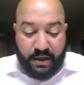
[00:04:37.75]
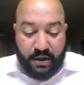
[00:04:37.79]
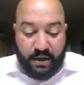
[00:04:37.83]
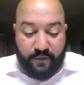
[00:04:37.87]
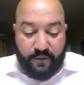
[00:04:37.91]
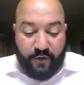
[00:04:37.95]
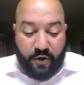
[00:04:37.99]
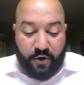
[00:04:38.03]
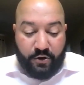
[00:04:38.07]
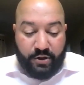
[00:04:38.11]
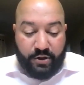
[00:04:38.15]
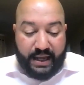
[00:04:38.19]

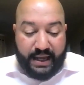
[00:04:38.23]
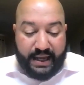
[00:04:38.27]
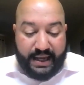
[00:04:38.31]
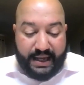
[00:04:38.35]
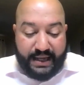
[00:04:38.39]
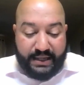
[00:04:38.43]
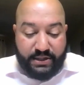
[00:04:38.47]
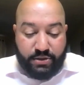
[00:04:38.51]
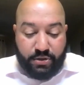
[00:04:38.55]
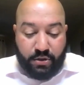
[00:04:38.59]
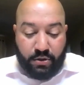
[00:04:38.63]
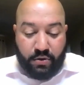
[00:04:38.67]
Further
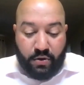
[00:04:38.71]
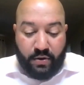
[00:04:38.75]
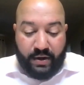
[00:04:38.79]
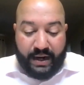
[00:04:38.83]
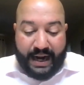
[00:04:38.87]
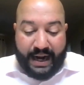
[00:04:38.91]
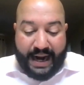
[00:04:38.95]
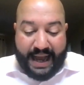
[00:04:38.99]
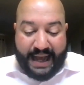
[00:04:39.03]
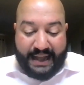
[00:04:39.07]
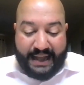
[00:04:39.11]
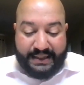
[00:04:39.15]
east along
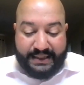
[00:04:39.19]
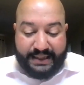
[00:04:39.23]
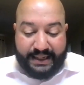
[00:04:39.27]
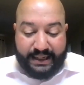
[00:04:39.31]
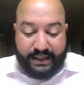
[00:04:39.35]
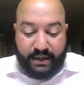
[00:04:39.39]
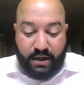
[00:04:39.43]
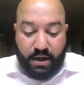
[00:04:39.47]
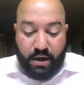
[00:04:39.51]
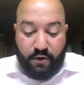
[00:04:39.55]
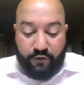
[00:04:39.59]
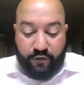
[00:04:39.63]
Atlantic
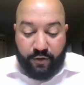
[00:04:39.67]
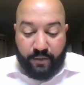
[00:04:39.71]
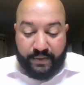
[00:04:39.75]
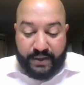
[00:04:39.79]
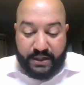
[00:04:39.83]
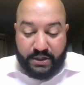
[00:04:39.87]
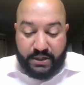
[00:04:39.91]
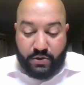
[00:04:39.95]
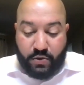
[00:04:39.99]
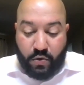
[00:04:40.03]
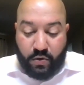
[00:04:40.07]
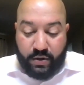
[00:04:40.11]
from
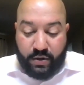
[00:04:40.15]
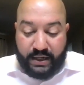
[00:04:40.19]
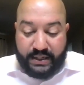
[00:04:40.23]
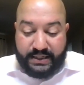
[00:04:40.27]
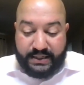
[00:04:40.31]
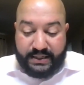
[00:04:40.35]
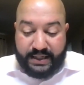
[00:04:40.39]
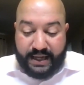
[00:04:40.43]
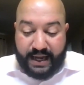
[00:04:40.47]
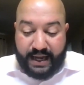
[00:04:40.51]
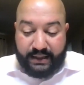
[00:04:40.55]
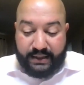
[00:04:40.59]
this corner
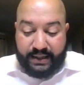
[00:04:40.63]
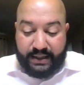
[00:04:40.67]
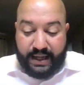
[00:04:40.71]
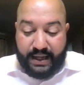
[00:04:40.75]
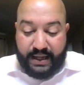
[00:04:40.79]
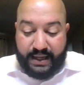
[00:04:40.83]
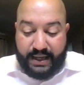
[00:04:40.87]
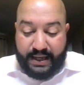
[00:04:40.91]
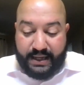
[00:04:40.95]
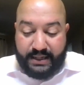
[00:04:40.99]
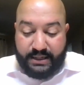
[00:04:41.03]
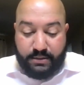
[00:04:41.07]
site, the
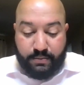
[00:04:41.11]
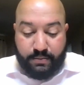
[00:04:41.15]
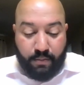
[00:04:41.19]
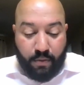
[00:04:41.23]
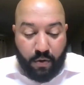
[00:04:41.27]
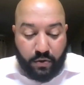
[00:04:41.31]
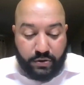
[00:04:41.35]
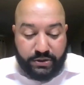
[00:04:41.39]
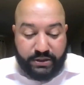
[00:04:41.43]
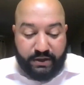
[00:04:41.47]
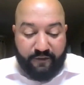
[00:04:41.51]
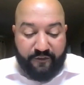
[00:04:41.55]

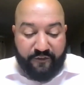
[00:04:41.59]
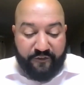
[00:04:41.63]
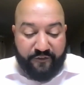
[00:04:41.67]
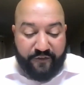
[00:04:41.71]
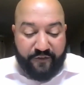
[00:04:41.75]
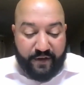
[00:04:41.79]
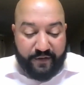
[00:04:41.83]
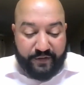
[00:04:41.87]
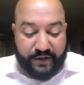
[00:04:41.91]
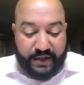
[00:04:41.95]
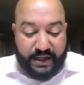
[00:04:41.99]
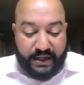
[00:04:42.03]
eastmost
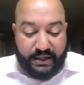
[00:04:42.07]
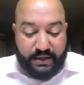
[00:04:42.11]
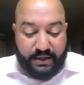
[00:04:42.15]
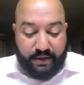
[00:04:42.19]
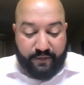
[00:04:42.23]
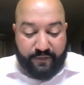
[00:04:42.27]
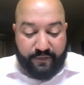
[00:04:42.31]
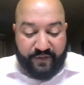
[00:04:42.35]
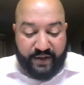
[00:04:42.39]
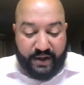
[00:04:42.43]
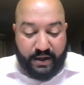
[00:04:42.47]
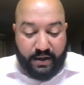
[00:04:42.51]
50
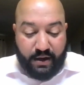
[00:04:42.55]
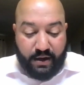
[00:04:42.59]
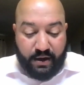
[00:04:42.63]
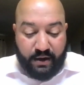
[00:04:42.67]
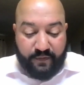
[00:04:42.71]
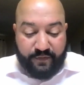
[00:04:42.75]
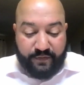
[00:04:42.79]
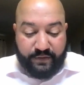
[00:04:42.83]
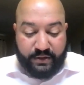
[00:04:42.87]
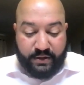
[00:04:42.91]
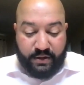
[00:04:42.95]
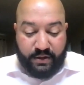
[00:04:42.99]
feet
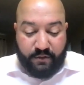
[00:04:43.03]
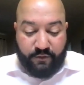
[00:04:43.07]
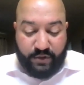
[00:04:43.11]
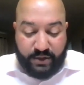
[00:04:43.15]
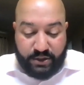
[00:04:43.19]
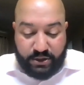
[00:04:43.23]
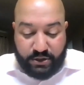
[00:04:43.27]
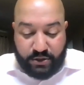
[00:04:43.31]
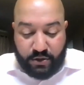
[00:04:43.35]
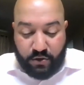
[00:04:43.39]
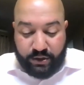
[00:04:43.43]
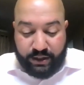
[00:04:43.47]
of the
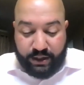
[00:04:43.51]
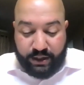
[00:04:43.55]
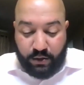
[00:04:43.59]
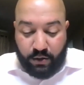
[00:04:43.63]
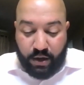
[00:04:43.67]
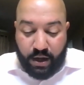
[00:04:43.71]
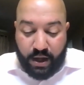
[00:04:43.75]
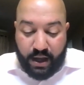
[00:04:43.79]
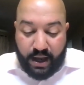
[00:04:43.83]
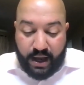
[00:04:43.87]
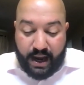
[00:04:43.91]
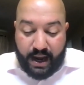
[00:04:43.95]
rezoning
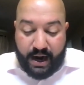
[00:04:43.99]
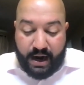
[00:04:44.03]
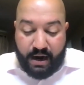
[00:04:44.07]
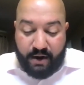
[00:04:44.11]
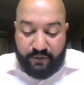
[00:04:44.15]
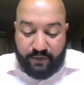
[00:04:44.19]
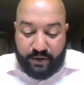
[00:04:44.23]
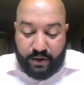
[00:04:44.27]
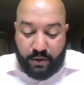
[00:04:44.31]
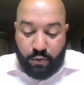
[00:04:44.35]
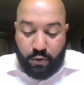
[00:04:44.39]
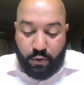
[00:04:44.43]

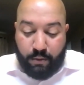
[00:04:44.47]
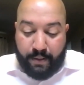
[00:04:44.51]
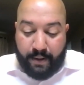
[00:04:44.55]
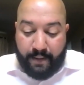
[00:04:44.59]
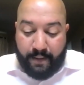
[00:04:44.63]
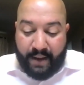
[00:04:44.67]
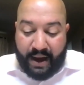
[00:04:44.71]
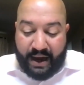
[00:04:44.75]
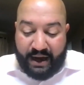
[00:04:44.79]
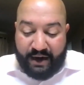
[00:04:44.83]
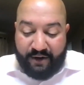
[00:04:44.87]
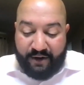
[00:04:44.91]
area will be
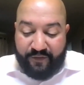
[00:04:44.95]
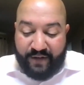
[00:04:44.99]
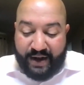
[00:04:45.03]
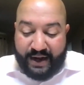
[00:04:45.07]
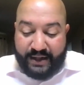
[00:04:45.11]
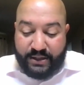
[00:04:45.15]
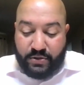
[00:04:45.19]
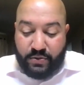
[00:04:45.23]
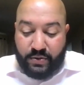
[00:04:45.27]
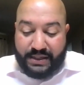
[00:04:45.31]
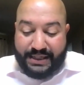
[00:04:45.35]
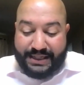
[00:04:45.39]

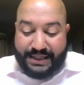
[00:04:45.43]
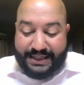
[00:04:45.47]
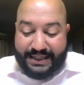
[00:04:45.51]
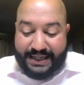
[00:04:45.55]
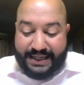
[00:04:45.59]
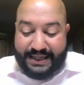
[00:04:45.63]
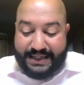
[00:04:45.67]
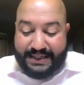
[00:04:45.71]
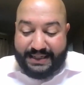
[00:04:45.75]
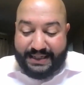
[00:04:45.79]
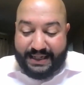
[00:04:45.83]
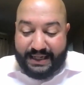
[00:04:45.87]
modified to a
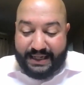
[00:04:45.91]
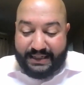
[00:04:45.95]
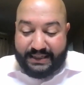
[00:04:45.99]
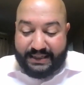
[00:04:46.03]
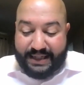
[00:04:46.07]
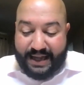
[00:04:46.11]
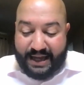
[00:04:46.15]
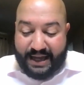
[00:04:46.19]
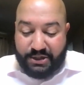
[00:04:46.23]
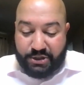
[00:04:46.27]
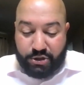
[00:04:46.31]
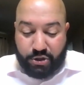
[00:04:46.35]

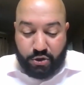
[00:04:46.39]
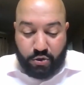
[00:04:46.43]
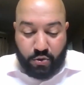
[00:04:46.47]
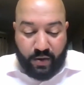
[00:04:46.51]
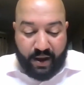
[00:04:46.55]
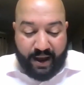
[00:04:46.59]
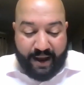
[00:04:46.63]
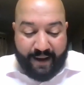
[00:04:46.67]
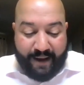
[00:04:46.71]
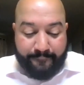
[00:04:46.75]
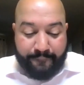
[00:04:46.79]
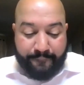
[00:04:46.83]

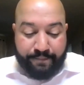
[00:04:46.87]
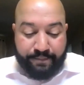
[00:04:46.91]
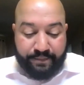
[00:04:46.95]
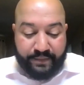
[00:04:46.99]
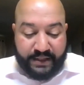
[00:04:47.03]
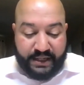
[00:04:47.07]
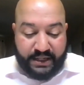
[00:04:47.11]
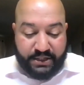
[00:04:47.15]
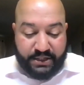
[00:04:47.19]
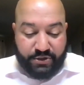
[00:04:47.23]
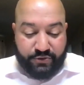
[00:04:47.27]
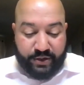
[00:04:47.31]
C6-2A
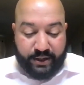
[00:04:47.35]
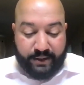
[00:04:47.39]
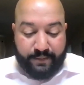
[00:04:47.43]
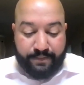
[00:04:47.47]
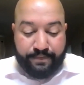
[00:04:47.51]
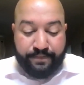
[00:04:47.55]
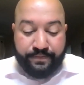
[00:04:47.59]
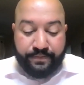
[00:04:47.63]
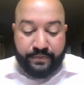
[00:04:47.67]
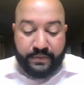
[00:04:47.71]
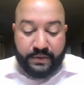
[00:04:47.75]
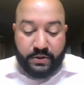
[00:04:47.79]
district
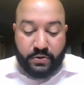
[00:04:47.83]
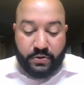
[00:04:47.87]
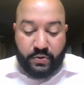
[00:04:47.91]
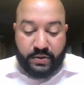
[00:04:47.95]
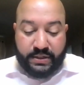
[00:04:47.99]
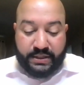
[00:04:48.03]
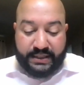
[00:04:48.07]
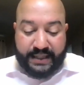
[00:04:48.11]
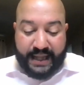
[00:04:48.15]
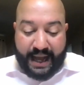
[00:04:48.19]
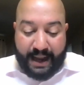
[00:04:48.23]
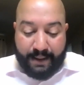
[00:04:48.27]
to
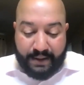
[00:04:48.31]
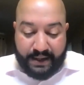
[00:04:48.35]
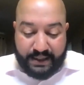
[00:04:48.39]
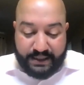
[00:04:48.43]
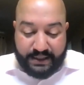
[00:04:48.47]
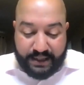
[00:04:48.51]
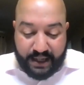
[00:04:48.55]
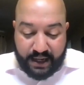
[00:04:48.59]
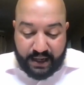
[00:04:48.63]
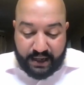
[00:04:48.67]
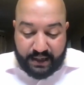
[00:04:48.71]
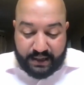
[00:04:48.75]
establish
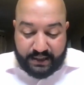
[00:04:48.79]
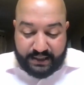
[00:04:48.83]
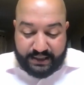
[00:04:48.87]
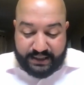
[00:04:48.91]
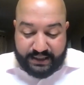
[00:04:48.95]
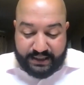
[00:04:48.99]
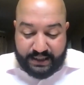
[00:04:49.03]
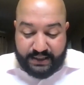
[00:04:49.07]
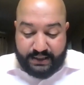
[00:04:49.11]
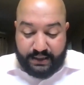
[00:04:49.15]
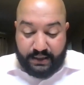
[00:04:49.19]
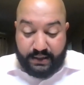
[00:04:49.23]

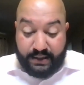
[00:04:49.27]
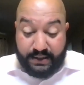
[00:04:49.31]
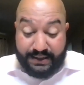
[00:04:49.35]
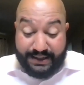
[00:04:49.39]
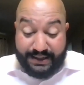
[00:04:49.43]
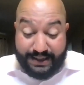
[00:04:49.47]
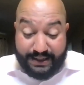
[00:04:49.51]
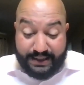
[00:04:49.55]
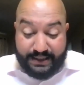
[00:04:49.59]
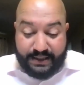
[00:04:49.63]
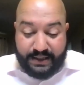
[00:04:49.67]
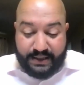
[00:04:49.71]
consist
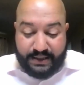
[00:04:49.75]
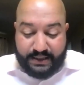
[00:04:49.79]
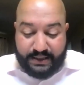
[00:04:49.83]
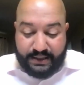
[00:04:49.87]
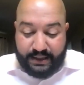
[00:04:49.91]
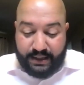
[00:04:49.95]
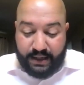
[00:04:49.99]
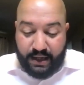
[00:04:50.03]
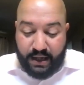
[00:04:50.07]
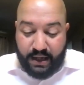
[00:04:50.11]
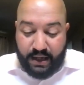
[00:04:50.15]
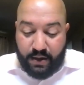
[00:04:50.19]

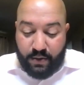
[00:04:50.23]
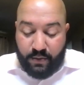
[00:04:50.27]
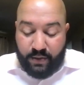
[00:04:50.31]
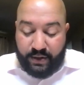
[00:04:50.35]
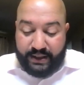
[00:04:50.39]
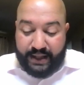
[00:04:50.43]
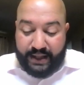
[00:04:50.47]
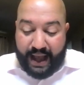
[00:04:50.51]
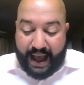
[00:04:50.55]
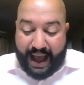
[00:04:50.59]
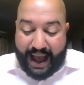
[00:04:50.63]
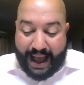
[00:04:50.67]
consistency with
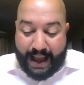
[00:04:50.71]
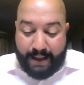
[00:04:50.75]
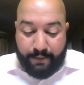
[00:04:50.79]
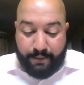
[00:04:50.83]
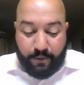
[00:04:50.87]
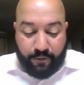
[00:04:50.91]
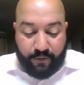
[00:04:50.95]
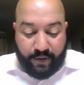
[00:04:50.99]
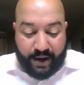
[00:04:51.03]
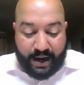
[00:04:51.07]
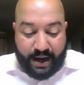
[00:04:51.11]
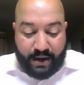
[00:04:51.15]
the M
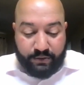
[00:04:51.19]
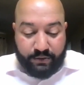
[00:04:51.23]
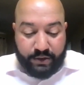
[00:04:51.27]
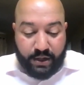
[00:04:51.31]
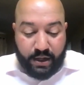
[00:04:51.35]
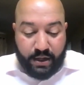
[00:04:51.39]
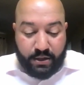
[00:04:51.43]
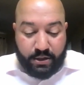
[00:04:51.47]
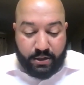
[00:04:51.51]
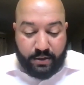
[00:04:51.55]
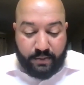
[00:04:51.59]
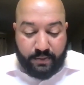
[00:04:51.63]
Crown
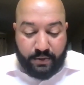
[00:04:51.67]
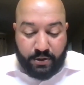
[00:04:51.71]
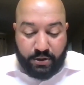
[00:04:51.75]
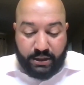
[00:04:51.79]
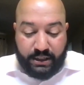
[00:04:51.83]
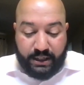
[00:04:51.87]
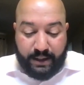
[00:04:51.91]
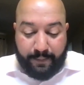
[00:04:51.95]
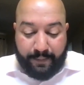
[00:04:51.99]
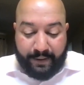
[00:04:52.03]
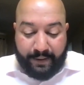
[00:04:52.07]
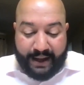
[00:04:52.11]

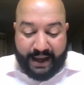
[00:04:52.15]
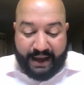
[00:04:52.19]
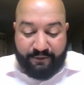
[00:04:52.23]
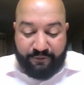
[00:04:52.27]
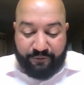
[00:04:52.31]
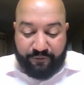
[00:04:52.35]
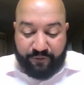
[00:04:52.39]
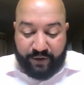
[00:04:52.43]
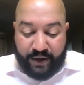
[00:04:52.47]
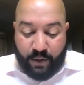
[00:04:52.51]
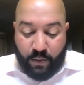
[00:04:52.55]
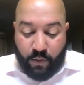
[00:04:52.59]
Community Plan
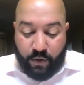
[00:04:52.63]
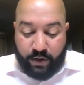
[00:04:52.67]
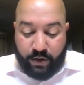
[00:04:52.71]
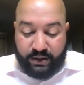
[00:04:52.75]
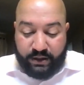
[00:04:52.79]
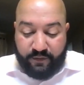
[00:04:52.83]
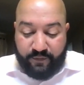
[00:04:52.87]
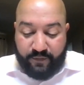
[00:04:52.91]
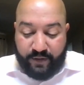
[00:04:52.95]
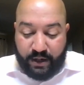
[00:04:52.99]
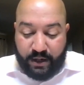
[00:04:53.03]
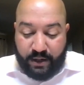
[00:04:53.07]
Framework
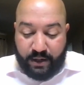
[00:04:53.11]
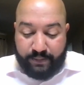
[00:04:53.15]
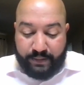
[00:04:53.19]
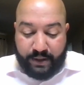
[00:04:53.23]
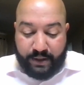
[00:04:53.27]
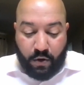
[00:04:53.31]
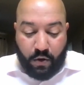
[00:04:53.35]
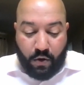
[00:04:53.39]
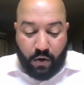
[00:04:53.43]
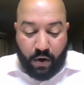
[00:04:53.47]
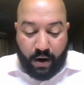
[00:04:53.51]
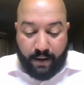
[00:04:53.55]
developed in,
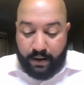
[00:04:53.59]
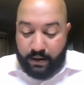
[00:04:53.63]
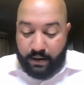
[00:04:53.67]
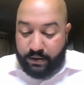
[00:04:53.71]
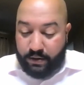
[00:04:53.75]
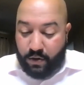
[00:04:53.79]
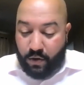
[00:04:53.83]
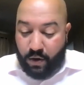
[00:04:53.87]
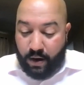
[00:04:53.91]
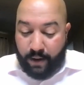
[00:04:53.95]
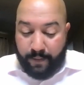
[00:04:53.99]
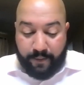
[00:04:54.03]
co in,
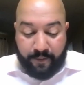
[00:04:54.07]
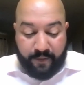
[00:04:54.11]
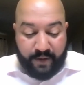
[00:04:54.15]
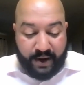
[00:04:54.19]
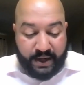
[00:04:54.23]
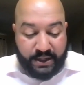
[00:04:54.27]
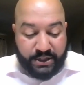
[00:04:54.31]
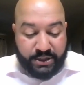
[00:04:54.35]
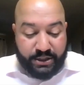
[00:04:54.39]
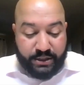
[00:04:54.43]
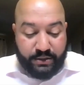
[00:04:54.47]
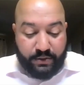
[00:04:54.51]

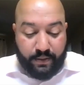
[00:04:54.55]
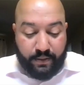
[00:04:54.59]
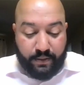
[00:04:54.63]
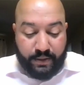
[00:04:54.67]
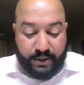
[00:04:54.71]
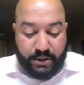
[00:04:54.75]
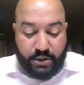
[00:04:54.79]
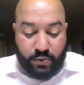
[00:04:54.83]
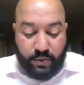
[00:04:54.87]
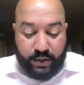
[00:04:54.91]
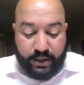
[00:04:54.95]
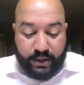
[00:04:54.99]
cooperation
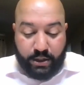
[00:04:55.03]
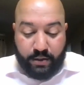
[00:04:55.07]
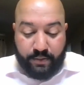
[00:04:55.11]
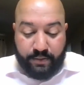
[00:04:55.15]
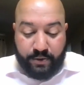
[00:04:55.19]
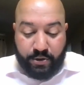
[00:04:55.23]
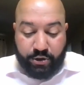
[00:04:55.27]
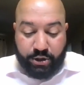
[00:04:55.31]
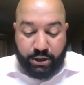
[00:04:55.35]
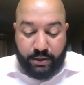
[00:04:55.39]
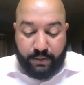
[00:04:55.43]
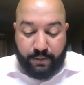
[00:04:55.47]
between
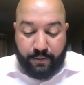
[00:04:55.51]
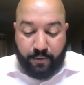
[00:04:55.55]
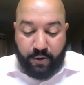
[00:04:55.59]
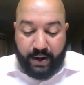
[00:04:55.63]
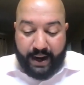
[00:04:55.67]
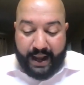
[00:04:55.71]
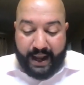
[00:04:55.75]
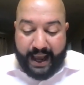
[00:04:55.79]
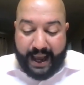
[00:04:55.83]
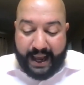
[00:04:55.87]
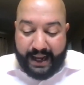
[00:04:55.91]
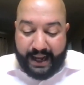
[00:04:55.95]
Community Board
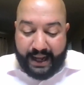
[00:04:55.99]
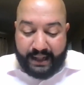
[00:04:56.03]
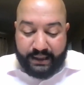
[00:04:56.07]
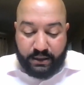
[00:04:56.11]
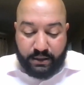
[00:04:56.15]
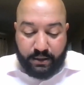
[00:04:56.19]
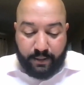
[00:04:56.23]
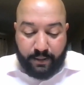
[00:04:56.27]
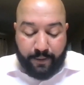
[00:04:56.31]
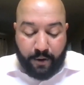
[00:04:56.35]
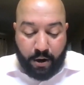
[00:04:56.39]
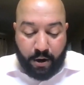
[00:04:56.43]
8 and the
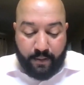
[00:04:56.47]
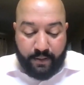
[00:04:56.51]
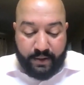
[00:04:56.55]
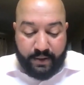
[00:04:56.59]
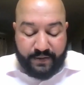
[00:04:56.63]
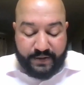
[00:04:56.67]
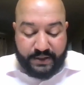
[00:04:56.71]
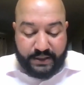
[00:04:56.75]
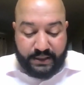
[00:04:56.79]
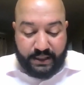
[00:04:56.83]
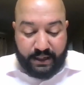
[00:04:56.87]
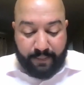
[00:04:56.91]
Department
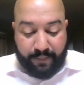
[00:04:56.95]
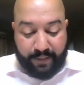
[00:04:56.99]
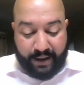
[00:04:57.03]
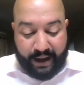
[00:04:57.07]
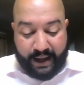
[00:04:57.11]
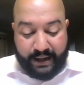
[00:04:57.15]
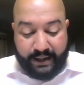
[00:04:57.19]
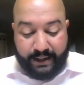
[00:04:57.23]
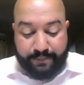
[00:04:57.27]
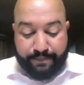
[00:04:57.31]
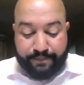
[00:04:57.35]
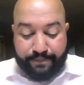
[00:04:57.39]
of City
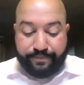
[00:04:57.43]
Planning.